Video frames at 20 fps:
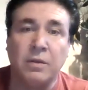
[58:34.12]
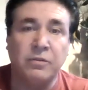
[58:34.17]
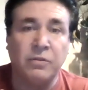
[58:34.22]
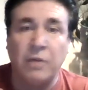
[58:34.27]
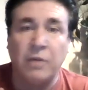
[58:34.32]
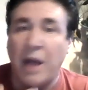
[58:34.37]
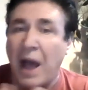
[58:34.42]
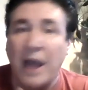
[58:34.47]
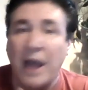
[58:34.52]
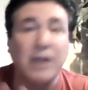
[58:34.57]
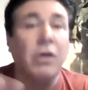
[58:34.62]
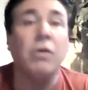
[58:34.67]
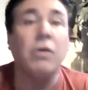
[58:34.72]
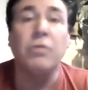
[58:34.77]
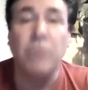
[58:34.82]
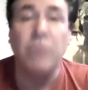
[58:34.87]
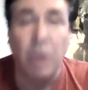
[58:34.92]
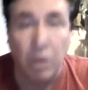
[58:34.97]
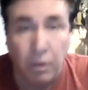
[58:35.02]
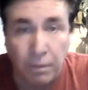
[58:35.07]
So I
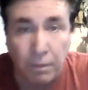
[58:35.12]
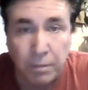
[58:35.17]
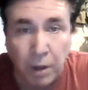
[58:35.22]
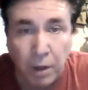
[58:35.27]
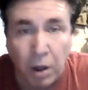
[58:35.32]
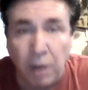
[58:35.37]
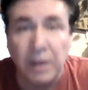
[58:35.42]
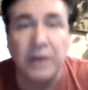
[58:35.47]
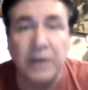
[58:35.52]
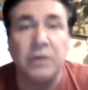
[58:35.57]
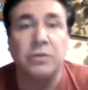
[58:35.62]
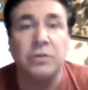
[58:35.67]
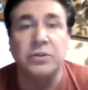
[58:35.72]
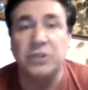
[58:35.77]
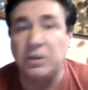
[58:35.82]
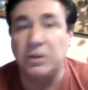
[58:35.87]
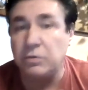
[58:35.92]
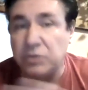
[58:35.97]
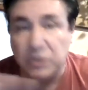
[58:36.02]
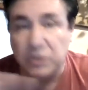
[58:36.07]
don't know. All I know
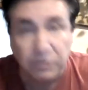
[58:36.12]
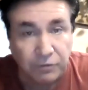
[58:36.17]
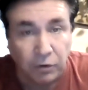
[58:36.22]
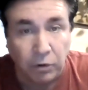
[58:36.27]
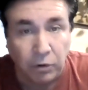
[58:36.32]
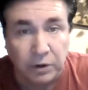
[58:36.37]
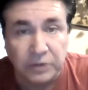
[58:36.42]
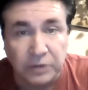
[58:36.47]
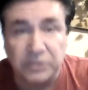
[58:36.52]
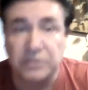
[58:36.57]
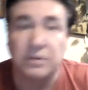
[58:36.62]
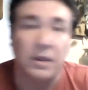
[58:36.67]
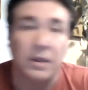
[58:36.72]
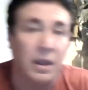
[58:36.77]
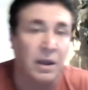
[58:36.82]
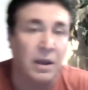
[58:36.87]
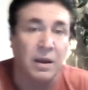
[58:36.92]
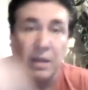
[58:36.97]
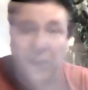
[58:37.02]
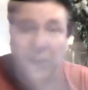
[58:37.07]
is he was divorced
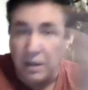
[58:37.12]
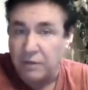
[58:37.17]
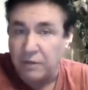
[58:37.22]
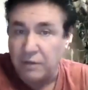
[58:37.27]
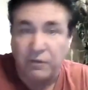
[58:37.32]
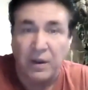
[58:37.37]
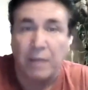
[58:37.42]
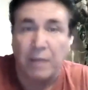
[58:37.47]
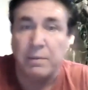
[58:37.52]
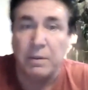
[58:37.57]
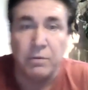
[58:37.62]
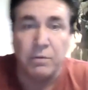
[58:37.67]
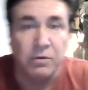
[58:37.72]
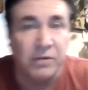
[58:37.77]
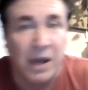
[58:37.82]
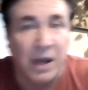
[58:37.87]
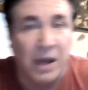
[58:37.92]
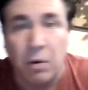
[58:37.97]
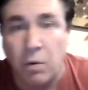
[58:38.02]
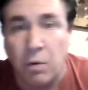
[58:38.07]
and his family
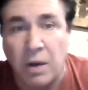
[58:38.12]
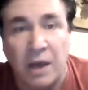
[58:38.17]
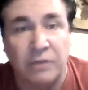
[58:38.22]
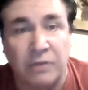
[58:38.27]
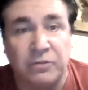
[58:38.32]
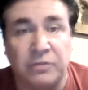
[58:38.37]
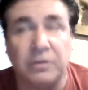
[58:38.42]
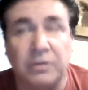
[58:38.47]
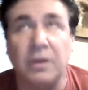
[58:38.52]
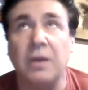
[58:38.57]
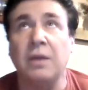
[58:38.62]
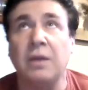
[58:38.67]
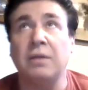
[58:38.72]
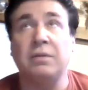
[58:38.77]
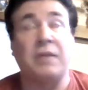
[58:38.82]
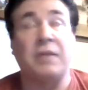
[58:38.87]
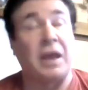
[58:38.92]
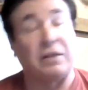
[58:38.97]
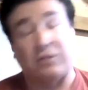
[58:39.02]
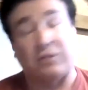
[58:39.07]
moved out west.
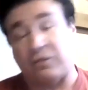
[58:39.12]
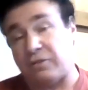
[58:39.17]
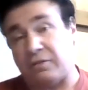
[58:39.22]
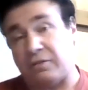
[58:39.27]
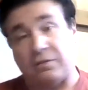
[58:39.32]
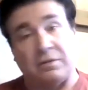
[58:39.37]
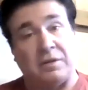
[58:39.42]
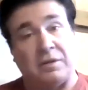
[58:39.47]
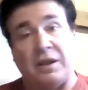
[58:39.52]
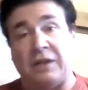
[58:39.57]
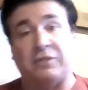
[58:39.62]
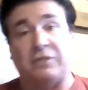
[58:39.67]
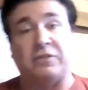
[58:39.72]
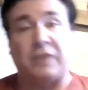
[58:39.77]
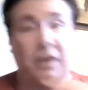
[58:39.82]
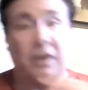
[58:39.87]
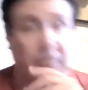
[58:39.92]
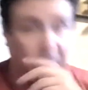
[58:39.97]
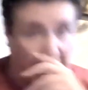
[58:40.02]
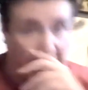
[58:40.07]
That's the
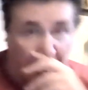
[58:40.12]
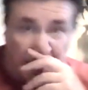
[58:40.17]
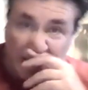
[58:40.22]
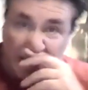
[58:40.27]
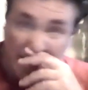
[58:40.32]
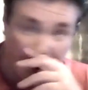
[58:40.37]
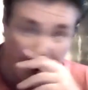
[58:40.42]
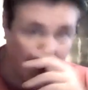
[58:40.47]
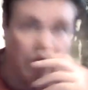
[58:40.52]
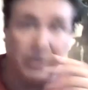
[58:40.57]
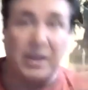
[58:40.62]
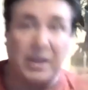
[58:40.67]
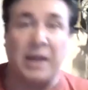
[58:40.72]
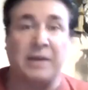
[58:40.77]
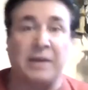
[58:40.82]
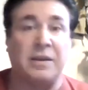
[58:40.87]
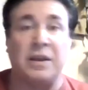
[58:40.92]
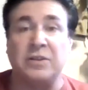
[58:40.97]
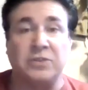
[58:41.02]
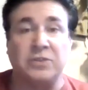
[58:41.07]
extent of it. I did not know he
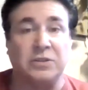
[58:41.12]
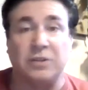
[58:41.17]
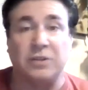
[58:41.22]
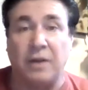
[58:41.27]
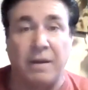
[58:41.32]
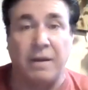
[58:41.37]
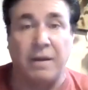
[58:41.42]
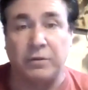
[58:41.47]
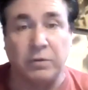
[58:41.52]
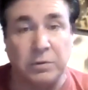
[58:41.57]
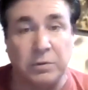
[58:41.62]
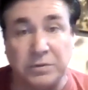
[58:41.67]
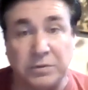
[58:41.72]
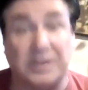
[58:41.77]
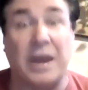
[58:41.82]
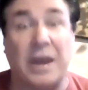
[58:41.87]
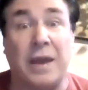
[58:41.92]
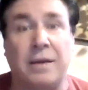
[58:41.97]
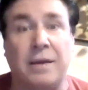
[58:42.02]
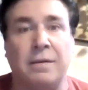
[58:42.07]
had kids until after he was
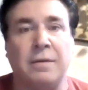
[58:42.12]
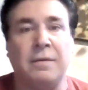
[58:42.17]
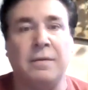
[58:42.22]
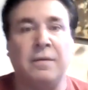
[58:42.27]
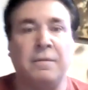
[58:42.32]
dead.